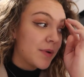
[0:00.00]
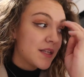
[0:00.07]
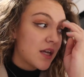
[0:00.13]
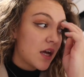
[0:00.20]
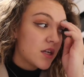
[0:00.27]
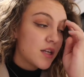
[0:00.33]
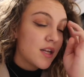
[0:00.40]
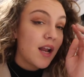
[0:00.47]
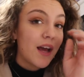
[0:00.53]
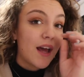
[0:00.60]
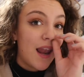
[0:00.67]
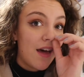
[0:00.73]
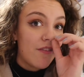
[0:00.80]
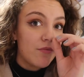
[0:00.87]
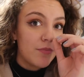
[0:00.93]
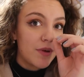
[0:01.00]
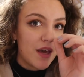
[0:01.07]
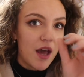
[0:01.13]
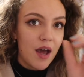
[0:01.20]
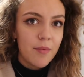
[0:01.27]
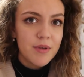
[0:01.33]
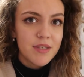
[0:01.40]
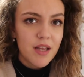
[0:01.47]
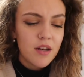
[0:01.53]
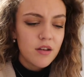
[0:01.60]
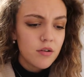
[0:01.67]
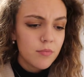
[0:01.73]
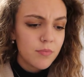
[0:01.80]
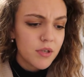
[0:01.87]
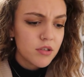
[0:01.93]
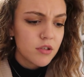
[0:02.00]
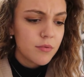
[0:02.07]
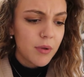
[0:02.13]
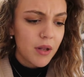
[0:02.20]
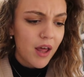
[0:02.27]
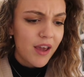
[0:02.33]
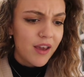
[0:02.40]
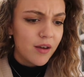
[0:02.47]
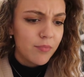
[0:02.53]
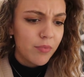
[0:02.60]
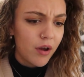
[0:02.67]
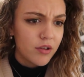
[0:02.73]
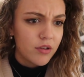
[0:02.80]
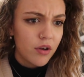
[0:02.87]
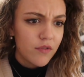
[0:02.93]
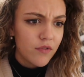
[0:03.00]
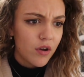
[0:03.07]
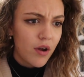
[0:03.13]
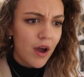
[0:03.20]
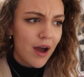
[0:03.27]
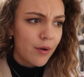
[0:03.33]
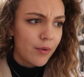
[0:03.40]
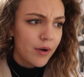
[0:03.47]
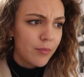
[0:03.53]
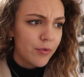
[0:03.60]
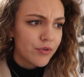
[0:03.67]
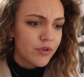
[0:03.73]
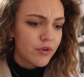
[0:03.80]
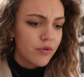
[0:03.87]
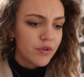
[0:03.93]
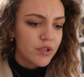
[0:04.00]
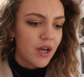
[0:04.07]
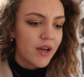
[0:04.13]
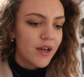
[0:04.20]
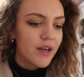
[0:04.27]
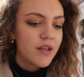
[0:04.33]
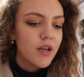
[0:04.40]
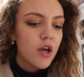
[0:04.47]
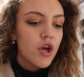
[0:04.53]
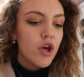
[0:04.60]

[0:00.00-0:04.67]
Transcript: It's actually like 11 p.m. It's ended up being super late, but I don't even know how, and I'm also not tired.